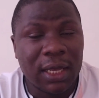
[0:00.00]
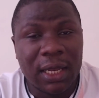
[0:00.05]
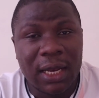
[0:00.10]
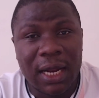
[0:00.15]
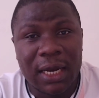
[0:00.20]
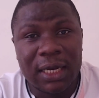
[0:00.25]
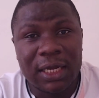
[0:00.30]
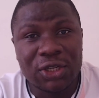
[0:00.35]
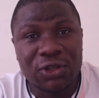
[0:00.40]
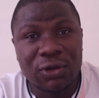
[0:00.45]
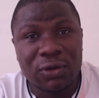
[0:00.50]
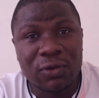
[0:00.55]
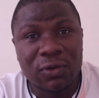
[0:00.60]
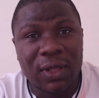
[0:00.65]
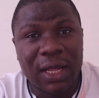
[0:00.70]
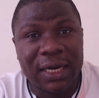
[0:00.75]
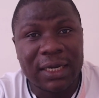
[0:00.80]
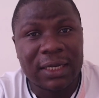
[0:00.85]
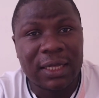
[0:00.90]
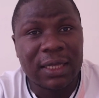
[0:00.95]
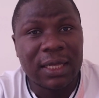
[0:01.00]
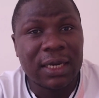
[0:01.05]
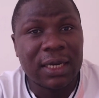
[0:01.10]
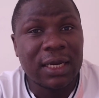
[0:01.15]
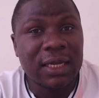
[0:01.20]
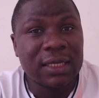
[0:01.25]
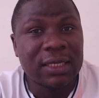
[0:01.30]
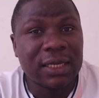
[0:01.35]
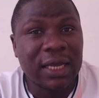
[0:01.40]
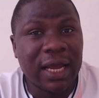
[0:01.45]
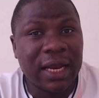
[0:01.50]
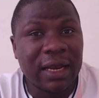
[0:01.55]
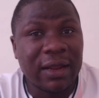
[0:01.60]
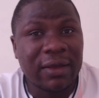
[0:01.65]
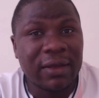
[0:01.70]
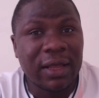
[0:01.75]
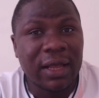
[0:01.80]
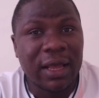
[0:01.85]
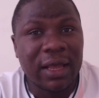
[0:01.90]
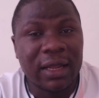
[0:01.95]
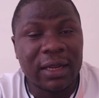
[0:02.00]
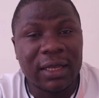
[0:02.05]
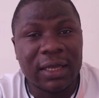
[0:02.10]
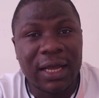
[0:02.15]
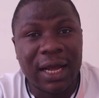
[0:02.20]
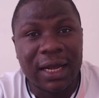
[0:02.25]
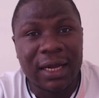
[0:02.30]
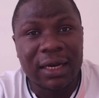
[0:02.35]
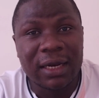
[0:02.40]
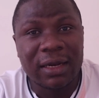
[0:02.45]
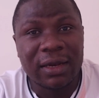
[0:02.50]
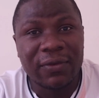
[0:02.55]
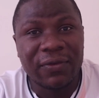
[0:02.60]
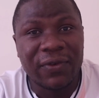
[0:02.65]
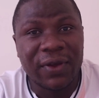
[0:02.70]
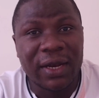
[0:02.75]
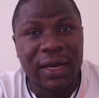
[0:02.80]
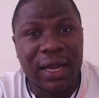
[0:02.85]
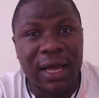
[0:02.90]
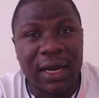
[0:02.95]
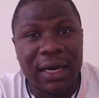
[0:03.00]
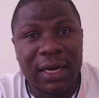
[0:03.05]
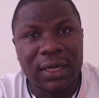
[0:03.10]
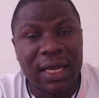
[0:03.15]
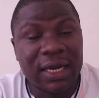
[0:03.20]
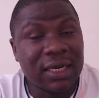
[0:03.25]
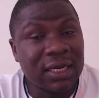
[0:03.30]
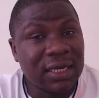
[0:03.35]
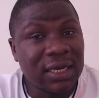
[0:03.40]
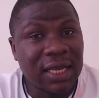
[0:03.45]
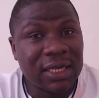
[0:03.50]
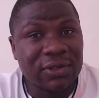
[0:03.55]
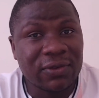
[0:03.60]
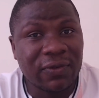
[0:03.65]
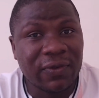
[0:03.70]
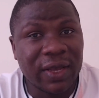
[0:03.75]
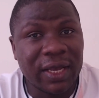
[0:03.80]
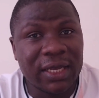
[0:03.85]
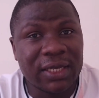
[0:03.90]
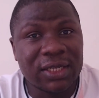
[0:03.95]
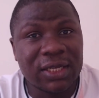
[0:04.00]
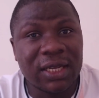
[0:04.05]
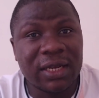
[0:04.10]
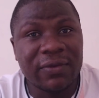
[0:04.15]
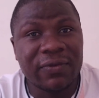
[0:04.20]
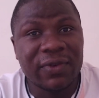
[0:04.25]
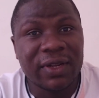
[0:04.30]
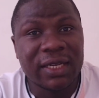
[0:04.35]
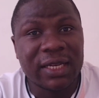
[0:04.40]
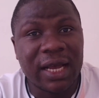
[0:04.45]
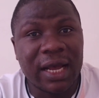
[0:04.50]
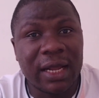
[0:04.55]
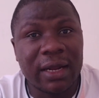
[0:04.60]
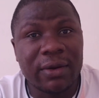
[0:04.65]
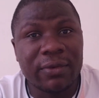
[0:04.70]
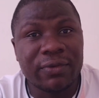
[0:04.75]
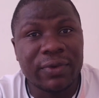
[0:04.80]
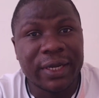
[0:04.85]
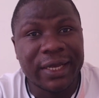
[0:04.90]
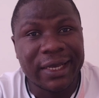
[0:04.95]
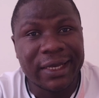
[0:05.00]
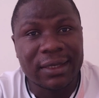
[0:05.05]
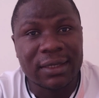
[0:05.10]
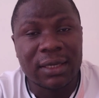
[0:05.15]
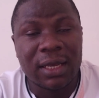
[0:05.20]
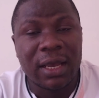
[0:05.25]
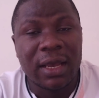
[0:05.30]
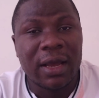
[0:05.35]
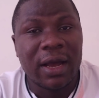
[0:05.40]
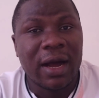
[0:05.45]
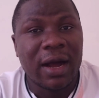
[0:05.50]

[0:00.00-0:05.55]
In addition to that, they did sign a young defender, 19 years of age, in Vitor Reyes